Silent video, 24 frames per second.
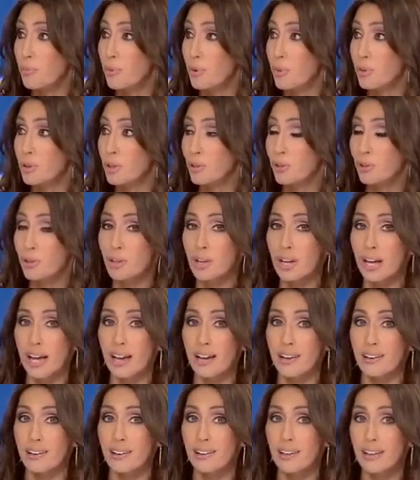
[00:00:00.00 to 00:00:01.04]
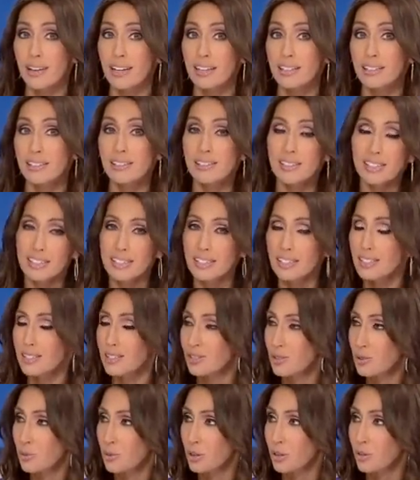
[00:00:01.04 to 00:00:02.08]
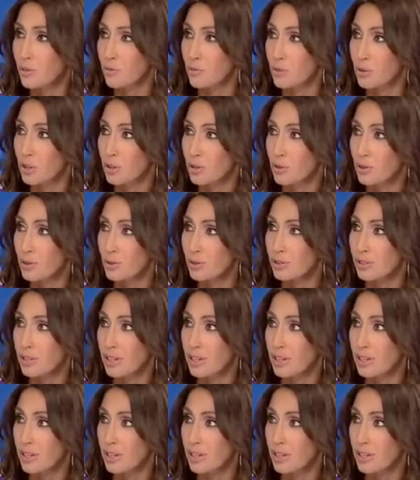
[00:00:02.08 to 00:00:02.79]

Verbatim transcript: But when you look at sixteen to twenty-four-year-olds,